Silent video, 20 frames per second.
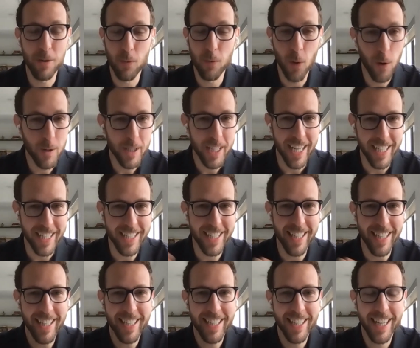You won't touch
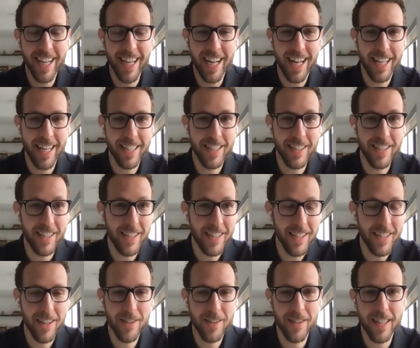it. And,
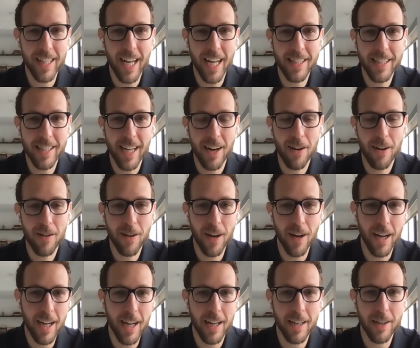that's how
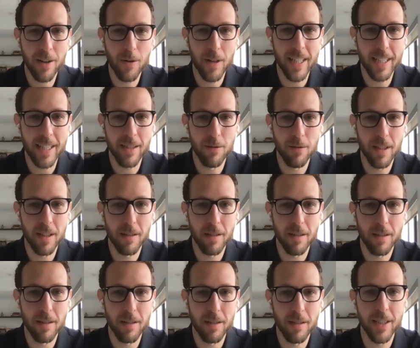I got acquainted with the
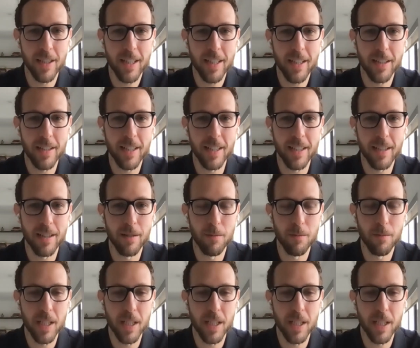financial ecosystem.